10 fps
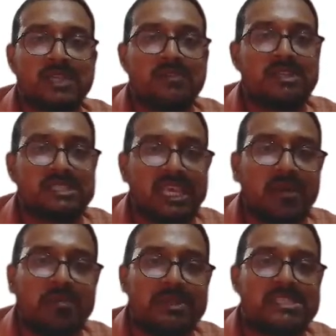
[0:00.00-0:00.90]
If the
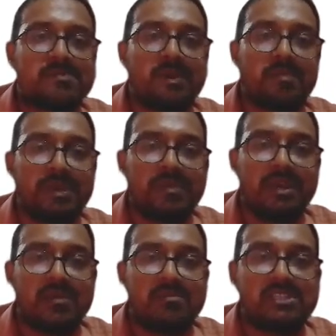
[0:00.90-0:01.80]
same principal P
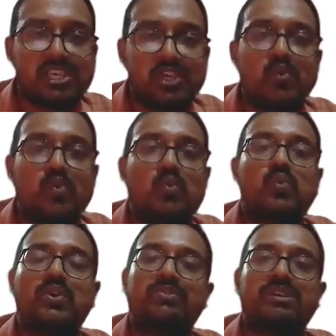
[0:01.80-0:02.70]
becomes Q,
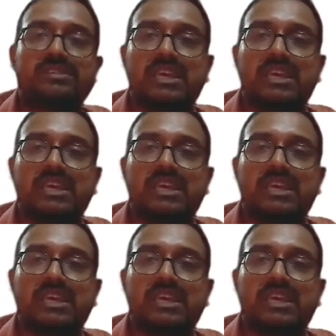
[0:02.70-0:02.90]
if the